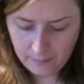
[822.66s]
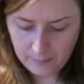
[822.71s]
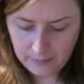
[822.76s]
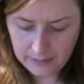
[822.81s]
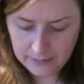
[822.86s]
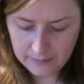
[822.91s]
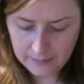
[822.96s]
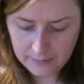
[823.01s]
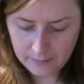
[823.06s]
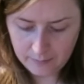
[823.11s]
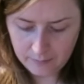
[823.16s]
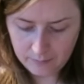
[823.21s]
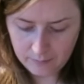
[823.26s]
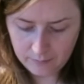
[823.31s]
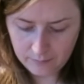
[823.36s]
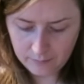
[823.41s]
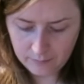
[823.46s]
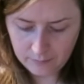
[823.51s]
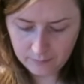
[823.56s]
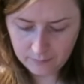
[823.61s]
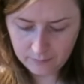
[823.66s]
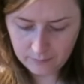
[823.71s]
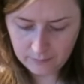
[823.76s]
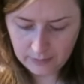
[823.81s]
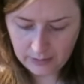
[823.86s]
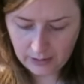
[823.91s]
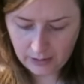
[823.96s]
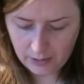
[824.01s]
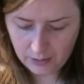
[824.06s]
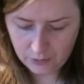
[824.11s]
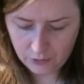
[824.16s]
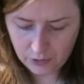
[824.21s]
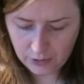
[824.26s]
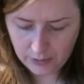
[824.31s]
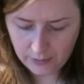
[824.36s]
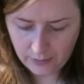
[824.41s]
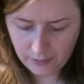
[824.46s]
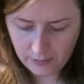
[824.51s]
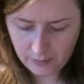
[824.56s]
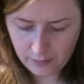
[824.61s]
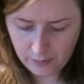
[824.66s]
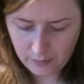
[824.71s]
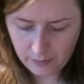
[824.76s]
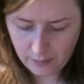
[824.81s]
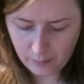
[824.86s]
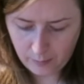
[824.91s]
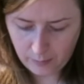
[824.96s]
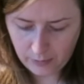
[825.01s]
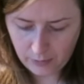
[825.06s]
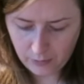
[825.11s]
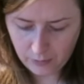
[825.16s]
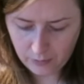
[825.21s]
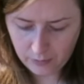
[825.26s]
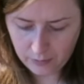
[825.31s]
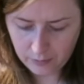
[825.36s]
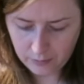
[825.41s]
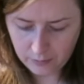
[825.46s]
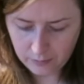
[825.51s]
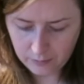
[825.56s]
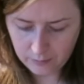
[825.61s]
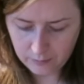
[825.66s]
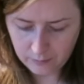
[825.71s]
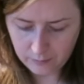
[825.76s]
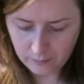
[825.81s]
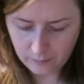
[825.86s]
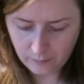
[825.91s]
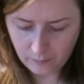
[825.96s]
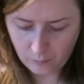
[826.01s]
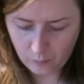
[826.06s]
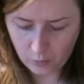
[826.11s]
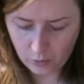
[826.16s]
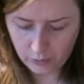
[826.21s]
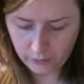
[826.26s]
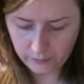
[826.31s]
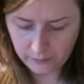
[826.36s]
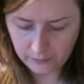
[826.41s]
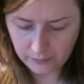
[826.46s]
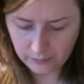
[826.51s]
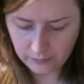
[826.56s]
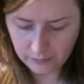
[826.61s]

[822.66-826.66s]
It's larger than the block was,